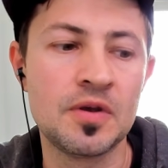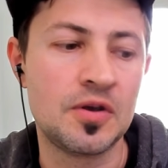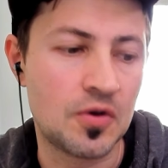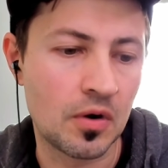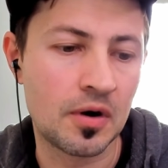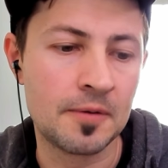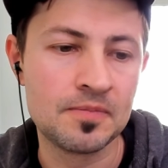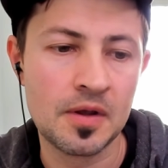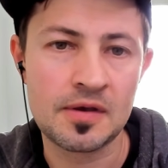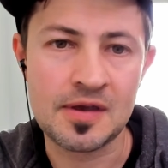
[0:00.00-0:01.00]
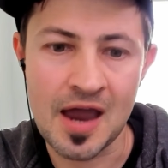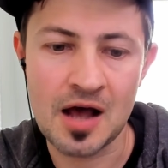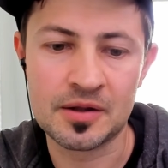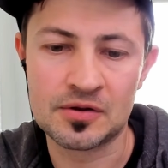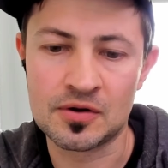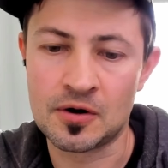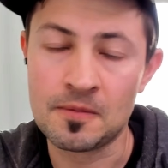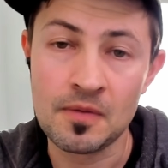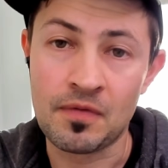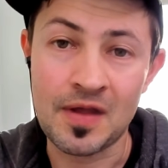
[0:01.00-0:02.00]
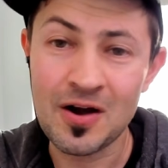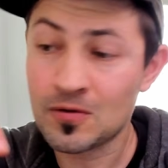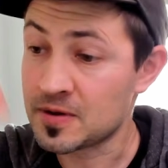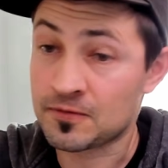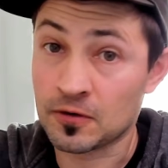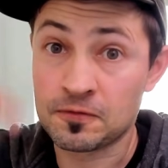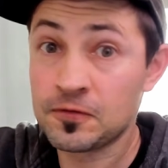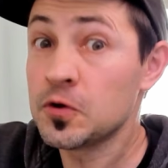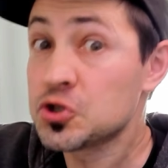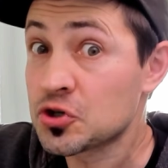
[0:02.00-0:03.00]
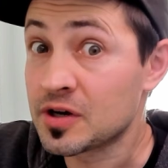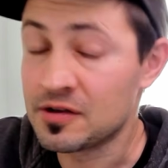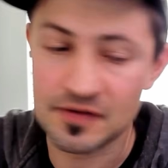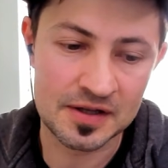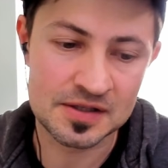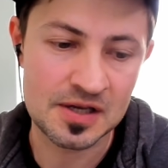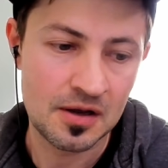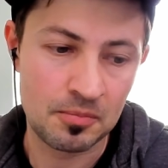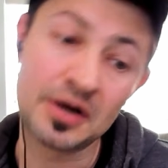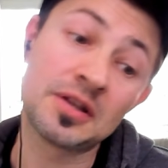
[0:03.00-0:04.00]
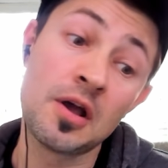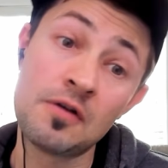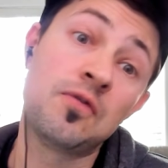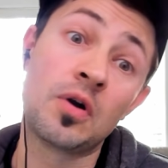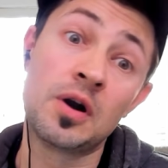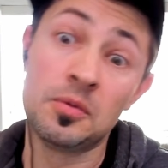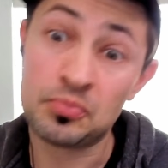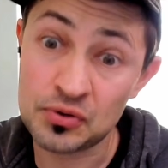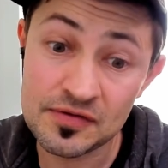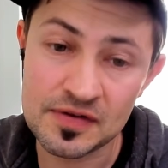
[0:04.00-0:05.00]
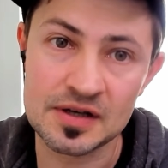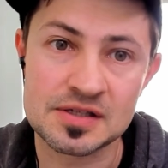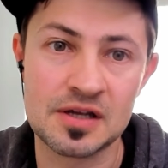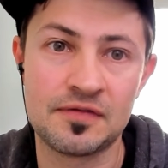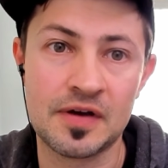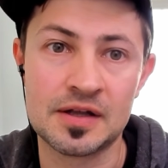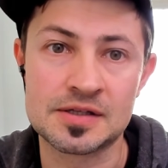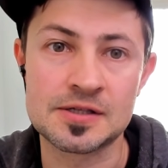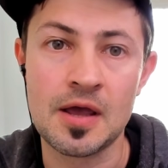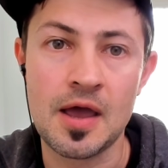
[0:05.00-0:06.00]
your calendar not only for future events but for previous events,